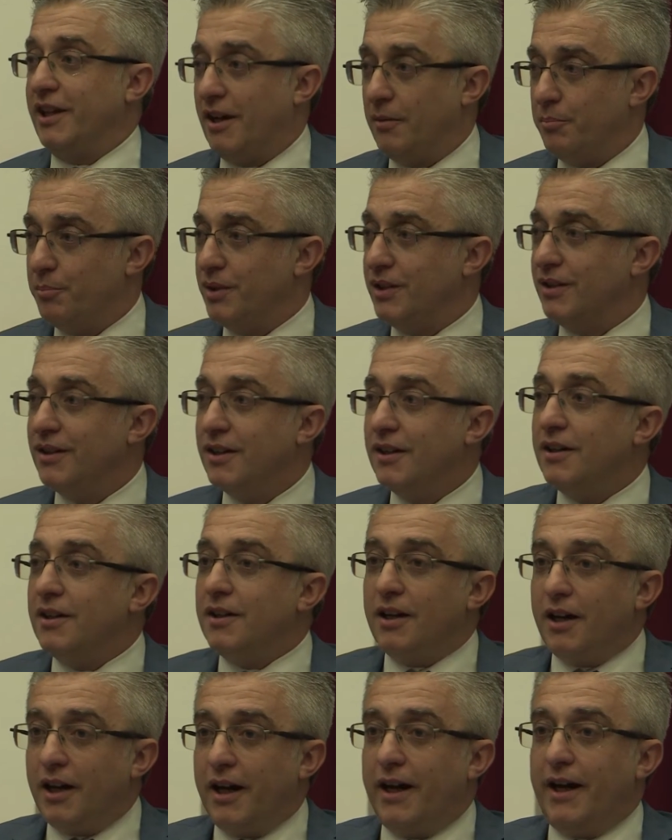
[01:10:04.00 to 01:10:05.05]
happy.
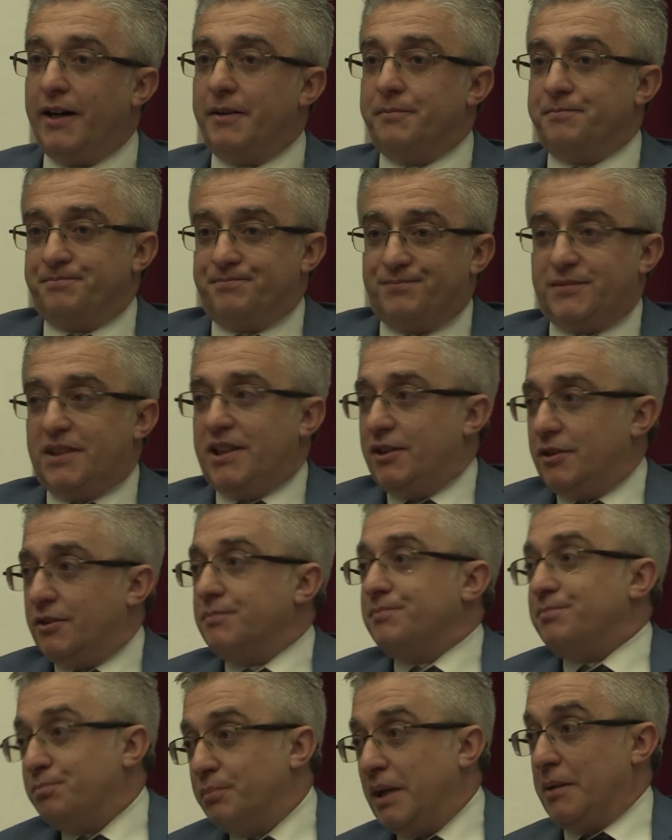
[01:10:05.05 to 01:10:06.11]
And, you know,
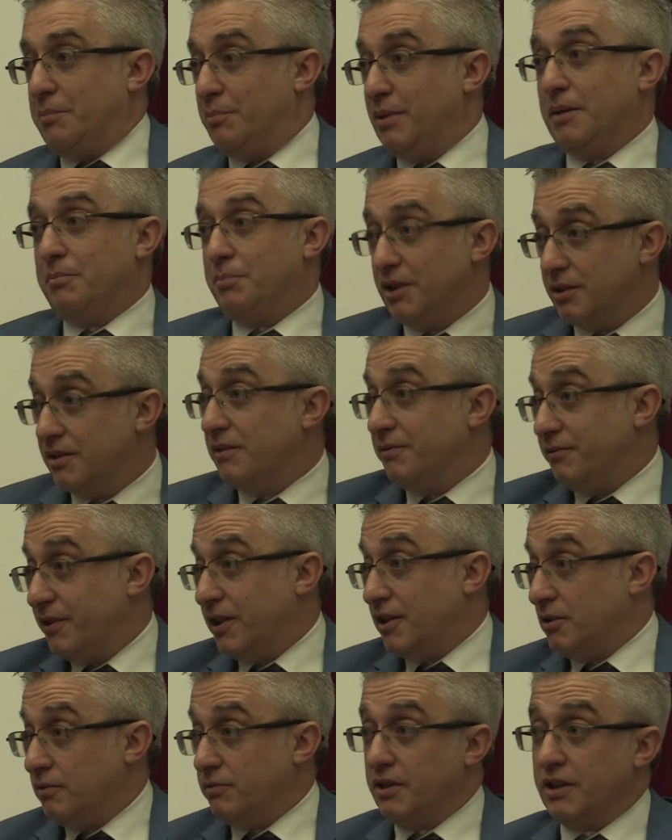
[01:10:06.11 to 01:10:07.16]
maybe a bit
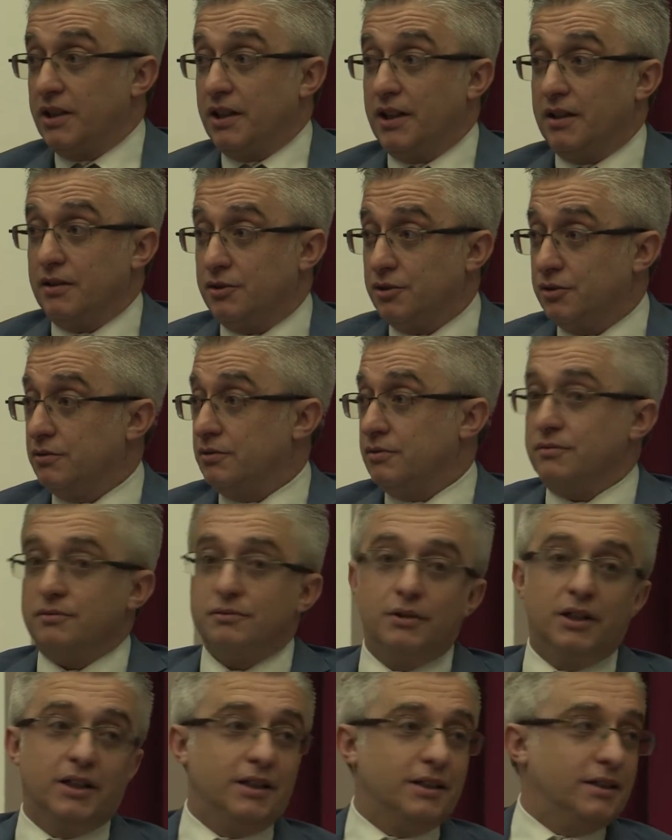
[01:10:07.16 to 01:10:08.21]
effect of the culture,
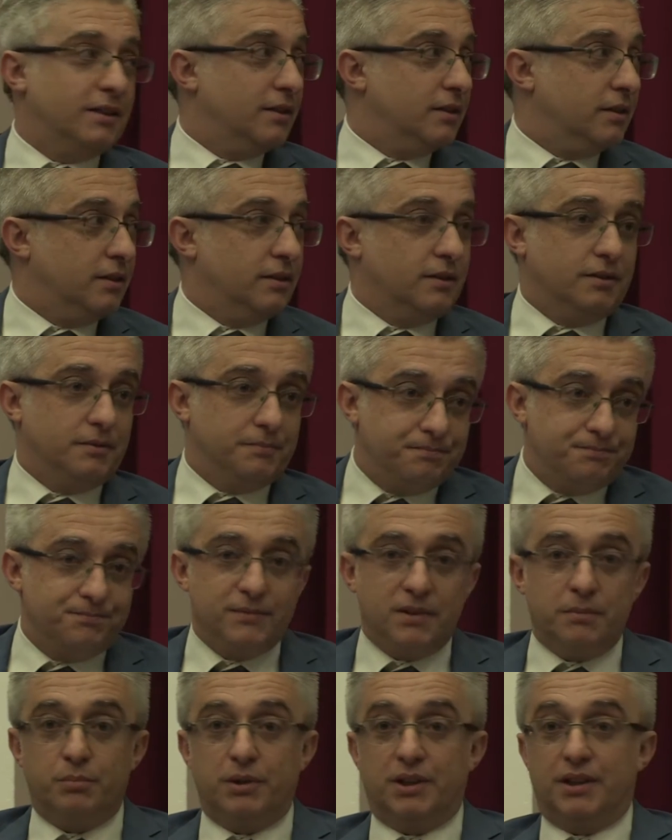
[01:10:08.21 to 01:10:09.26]
while
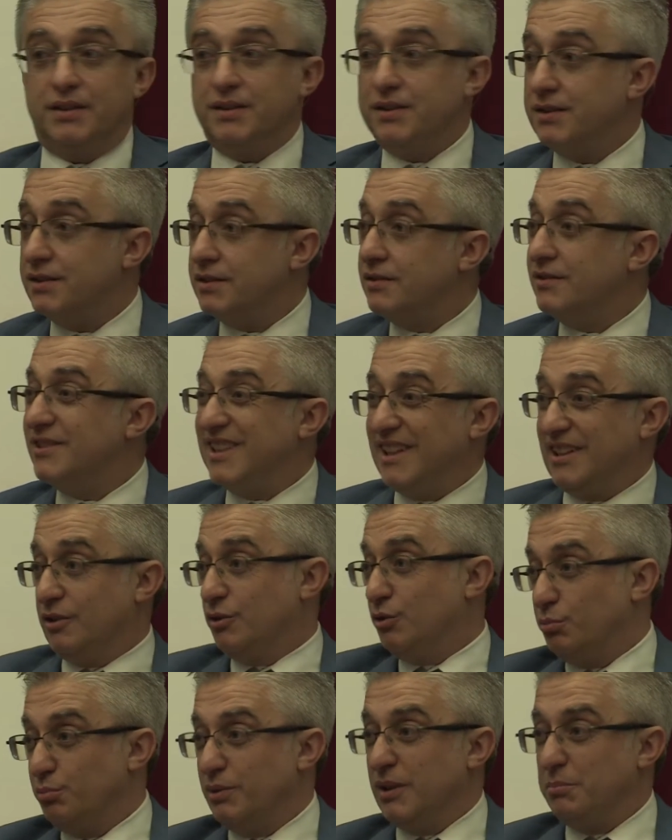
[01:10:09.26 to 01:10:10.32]
Brits t- tend
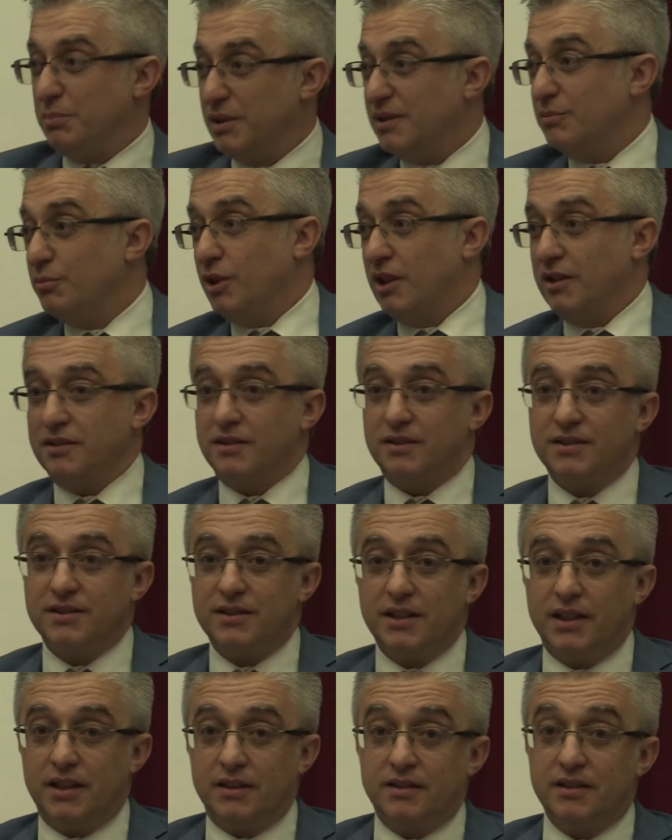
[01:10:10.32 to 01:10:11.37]
to be a bit more
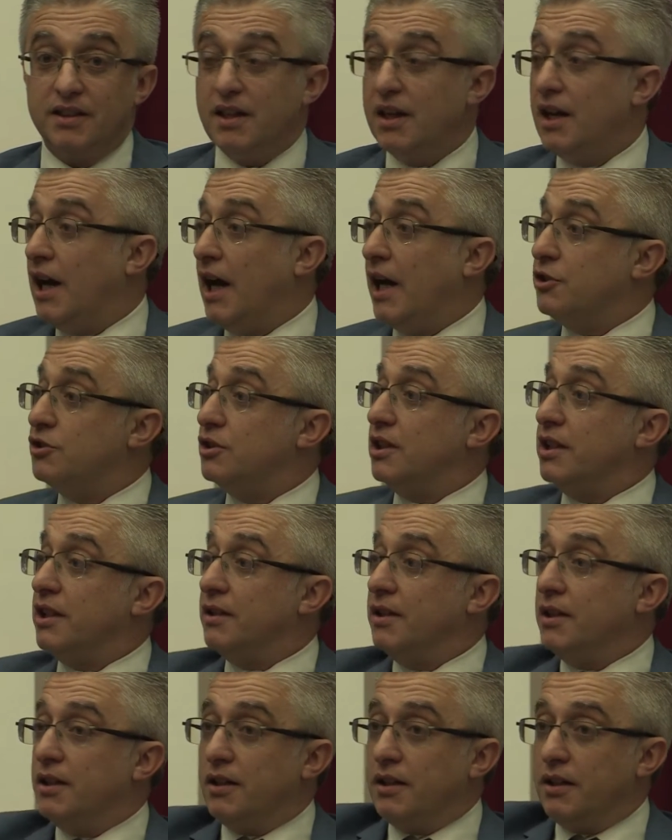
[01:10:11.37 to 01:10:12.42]
understated. Actually,
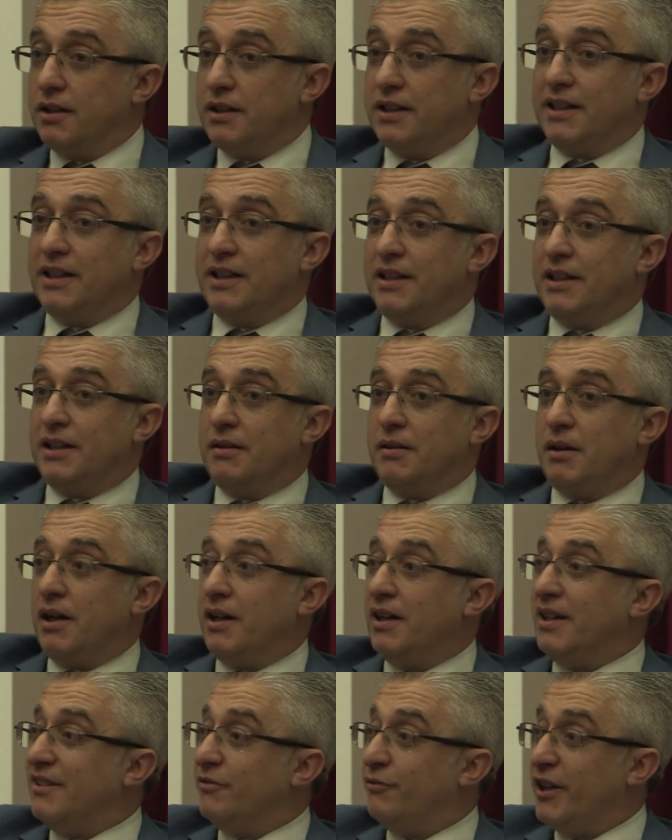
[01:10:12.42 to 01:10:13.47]
the
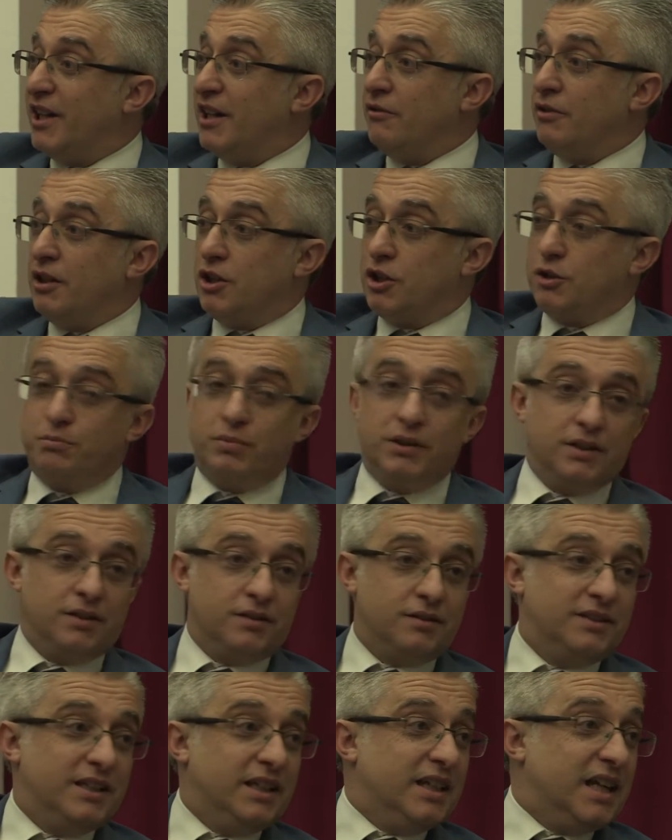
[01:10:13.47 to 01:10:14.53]
very rich
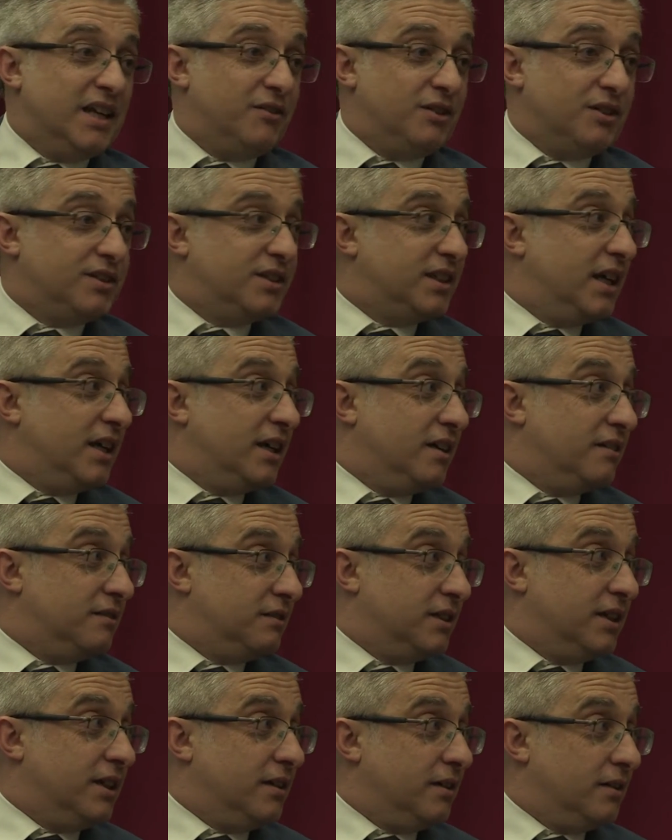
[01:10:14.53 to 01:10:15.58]
Brits, they never say are
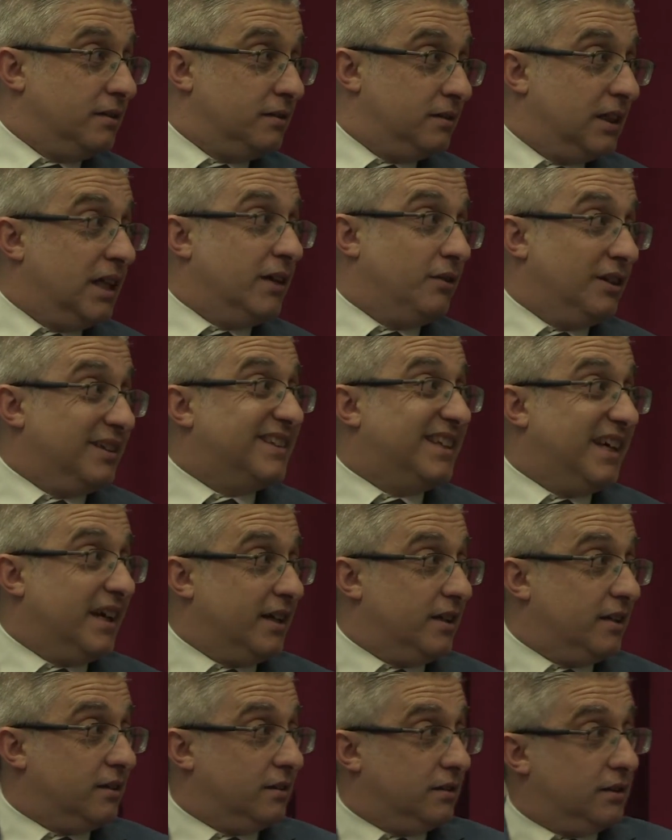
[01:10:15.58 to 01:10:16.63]
the level 10,
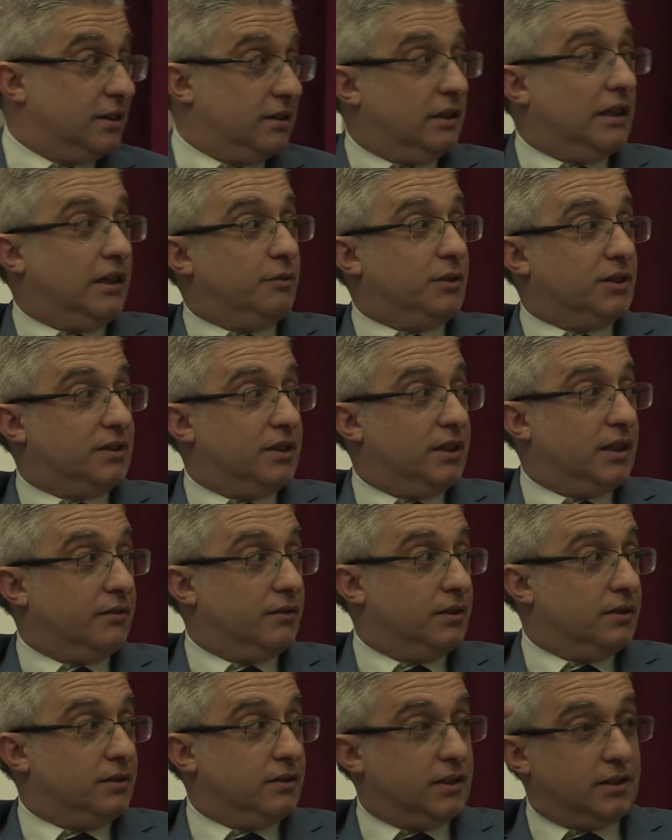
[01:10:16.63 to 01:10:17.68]
the lowest level.
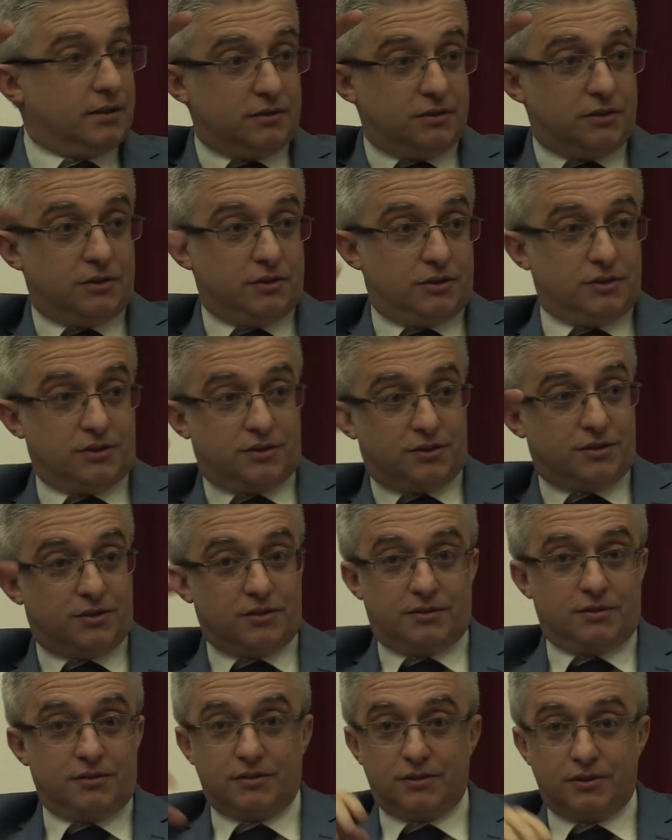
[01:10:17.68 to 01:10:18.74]
They just,
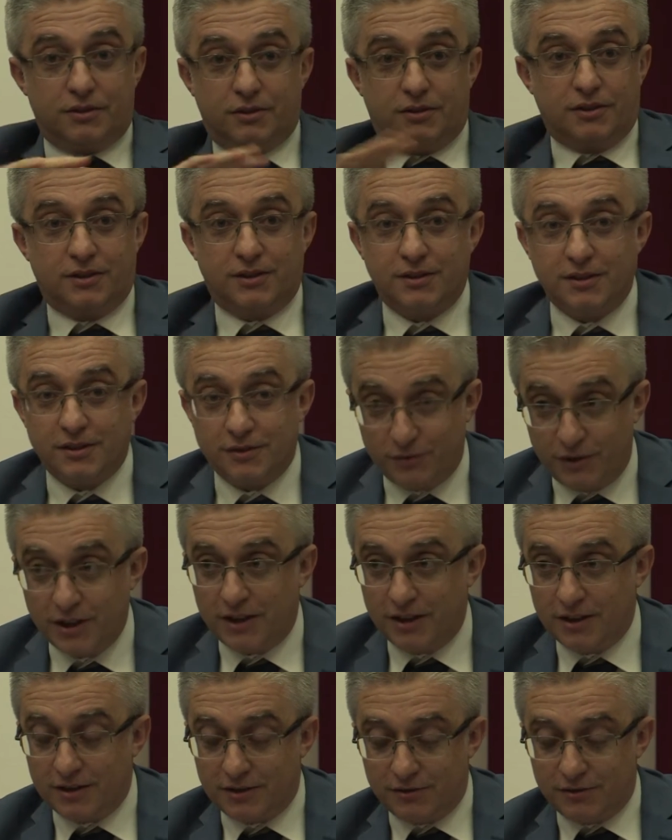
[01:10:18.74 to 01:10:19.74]
you know, it's very